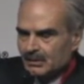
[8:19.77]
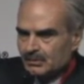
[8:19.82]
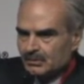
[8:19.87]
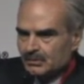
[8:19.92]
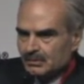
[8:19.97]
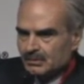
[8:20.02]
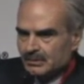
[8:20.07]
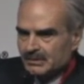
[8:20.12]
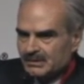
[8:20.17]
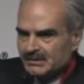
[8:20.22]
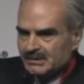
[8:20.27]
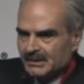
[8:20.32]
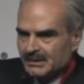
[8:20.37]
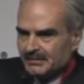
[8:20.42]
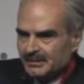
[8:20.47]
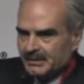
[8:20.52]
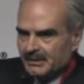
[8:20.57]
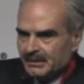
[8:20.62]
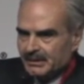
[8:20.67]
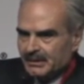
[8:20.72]
So in
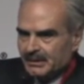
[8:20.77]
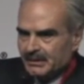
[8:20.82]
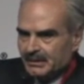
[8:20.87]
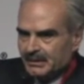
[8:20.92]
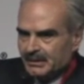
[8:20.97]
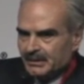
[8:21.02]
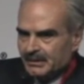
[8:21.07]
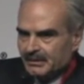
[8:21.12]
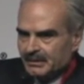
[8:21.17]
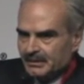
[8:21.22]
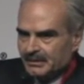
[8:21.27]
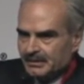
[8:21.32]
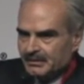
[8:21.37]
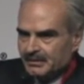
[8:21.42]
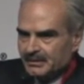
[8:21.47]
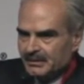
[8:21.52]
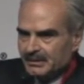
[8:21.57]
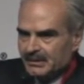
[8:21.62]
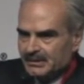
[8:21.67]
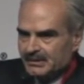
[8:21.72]
summary,
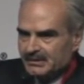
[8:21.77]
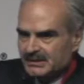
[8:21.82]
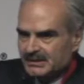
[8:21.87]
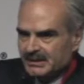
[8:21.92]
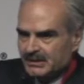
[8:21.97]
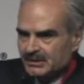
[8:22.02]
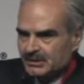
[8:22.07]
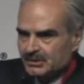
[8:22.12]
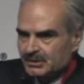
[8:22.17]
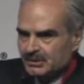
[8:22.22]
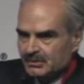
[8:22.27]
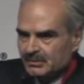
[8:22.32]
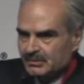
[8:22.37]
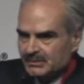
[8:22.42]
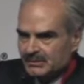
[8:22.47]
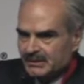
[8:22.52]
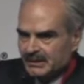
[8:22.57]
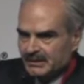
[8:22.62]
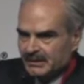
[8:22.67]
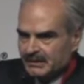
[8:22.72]
the study
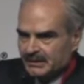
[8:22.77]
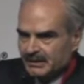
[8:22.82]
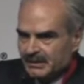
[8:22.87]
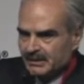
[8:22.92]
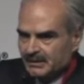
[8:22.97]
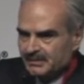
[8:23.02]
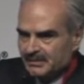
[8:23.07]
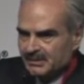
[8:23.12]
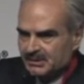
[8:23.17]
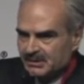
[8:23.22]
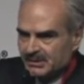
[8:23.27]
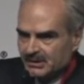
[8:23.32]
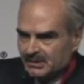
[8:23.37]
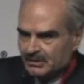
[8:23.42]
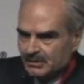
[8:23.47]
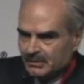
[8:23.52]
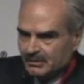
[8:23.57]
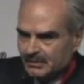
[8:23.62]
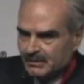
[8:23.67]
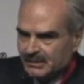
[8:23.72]
shows that the
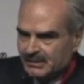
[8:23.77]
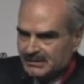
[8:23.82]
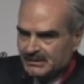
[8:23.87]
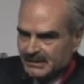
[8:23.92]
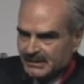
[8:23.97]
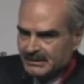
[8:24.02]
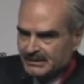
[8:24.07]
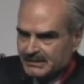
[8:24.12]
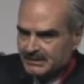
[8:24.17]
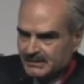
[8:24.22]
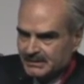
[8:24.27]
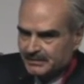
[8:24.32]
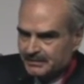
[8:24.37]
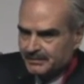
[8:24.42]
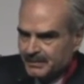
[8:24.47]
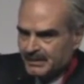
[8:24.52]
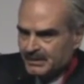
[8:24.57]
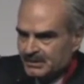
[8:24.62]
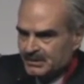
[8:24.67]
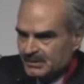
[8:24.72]
administration of these cells in
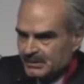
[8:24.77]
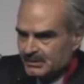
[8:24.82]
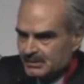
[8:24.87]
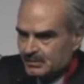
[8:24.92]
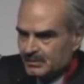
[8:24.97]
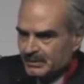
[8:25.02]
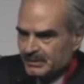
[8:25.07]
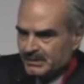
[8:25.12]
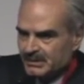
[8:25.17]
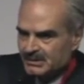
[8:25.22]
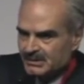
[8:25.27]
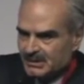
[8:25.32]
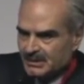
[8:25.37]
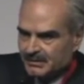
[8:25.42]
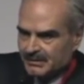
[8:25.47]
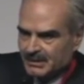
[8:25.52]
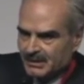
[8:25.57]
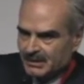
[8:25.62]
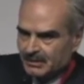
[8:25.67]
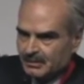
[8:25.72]
patients with
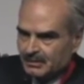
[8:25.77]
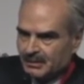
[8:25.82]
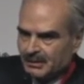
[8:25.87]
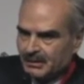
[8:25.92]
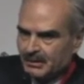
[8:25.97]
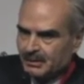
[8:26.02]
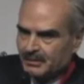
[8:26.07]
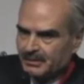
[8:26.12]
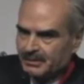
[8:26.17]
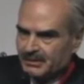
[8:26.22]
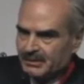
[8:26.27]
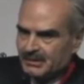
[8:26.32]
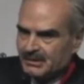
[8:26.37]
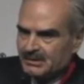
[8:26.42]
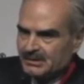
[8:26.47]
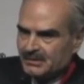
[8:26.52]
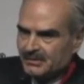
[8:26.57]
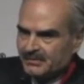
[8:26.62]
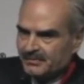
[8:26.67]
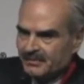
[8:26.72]
ischemic cardiomyopathy
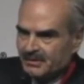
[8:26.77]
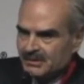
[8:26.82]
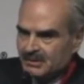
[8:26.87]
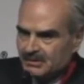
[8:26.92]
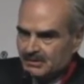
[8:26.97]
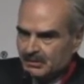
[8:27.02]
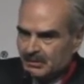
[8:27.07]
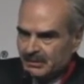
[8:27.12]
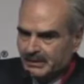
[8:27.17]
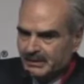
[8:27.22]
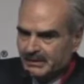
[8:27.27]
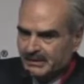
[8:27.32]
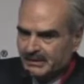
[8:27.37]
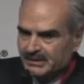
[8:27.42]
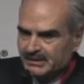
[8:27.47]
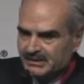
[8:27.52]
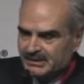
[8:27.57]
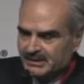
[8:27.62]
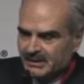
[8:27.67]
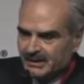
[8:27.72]
is feasible and
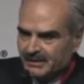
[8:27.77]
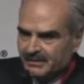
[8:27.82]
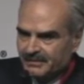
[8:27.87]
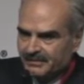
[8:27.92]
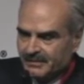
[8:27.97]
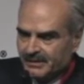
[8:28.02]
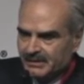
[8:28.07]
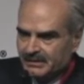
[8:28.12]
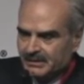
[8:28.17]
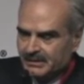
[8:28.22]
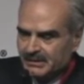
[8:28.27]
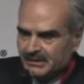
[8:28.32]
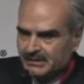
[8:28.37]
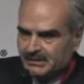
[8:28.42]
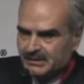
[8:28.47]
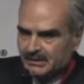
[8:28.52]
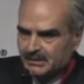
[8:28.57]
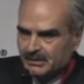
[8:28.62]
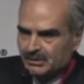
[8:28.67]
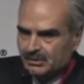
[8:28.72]
safe, at
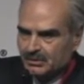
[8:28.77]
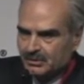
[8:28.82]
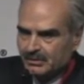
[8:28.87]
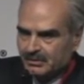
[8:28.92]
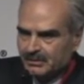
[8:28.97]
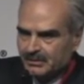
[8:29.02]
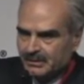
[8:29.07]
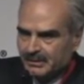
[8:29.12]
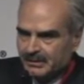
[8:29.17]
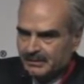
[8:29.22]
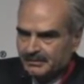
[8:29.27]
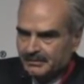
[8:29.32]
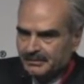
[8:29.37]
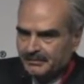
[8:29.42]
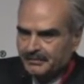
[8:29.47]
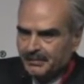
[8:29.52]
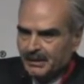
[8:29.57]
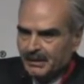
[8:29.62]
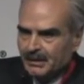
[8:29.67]
least in the short term.